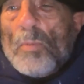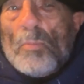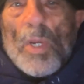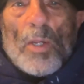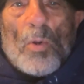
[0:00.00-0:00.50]

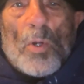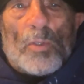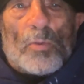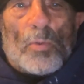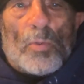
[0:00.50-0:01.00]
by
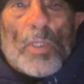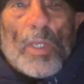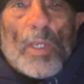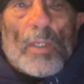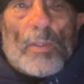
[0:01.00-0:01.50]
going to
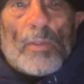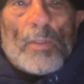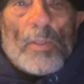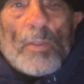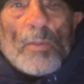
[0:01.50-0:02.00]
the
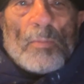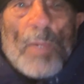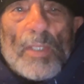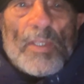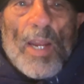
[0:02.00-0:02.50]

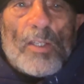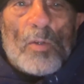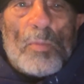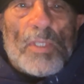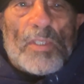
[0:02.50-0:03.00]
my
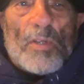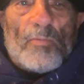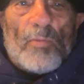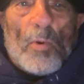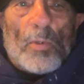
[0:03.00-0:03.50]
document
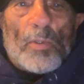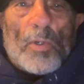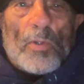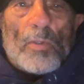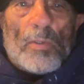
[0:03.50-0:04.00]

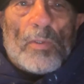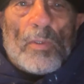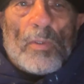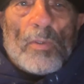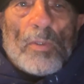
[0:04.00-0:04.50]
subfolder.
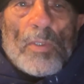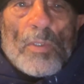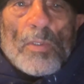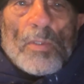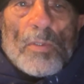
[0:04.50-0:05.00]

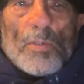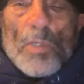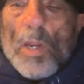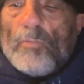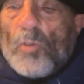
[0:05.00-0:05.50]

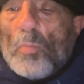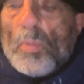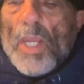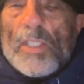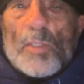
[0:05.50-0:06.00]
So I have to
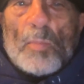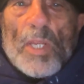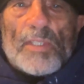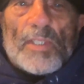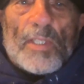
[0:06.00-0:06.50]

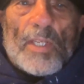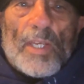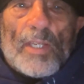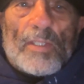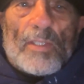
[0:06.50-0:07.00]
backspace
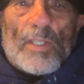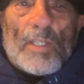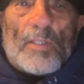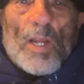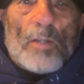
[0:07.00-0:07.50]
again,
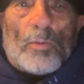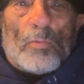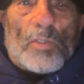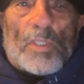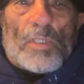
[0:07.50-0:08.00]
get out
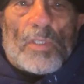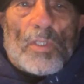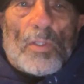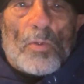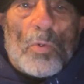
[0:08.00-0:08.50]
of this
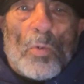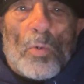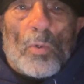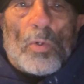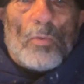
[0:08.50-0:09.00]

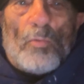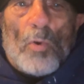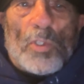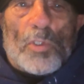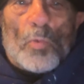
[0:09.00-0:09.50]
Google
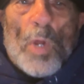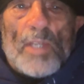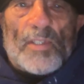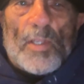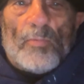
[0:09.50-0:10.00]
Voice
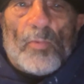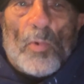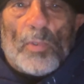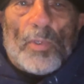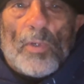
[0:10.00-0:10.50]
1
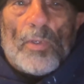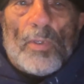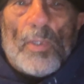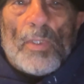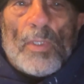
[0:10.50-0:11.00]
subfolder
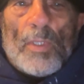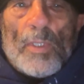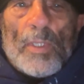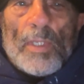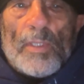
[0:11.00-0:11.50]

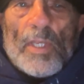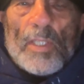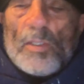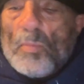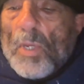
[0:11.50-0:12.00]
and
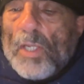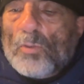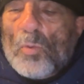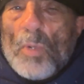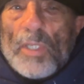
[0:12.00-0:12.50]
get back
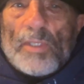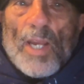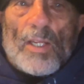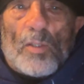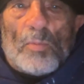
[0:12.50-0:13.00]
to my
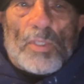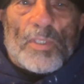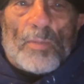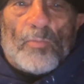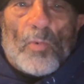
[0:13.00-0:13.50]
document
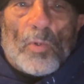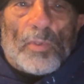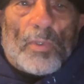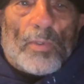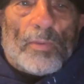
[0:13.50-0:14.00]

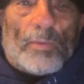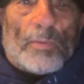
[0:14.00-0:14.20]
subfolder.